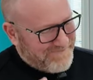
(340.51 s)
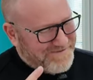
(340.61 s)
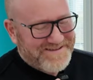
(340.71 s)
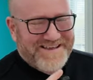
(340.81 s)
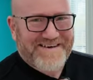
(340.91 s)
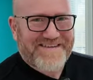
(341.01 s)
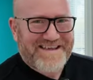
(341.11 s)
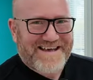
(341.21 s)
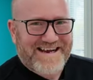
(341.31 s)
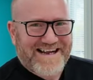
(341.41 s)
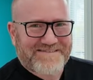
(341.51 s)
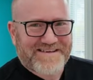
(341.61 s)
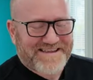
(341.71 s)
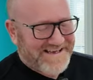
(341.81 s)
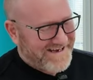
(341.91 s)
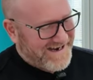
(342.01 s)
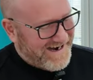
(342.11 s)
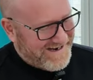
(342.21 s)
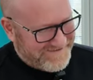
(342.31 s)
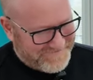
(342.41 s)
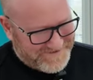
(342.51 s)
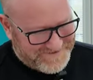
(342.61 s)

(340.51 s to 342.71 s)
But the other clever thing I have